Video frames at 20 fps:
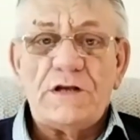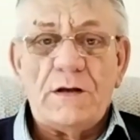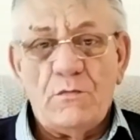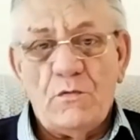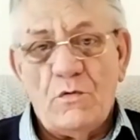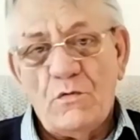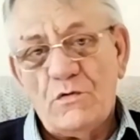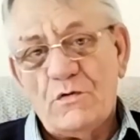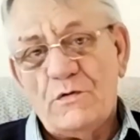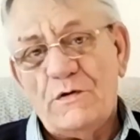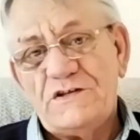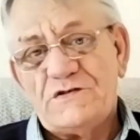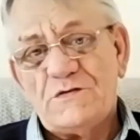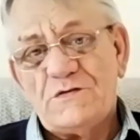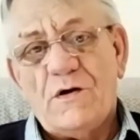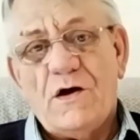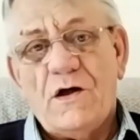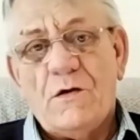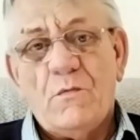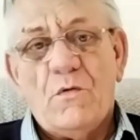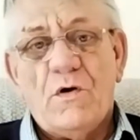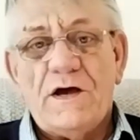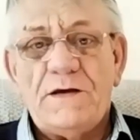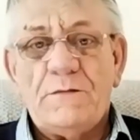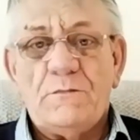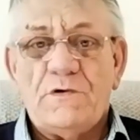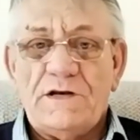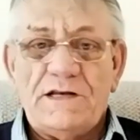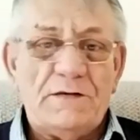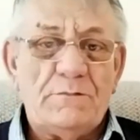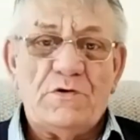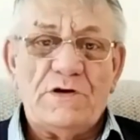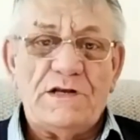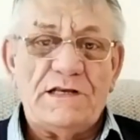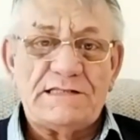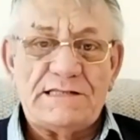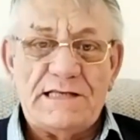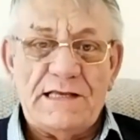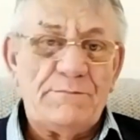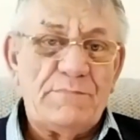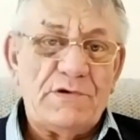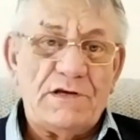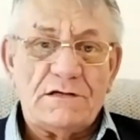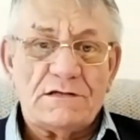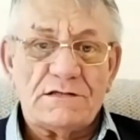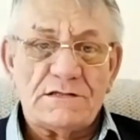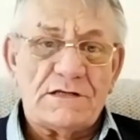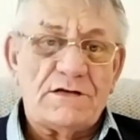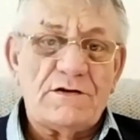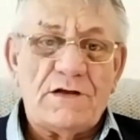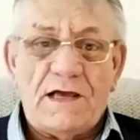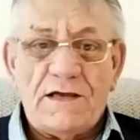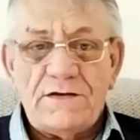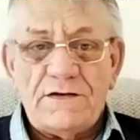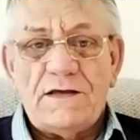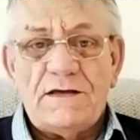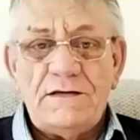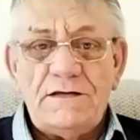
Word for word: I won't go into all what he, what he, what he said because I, I,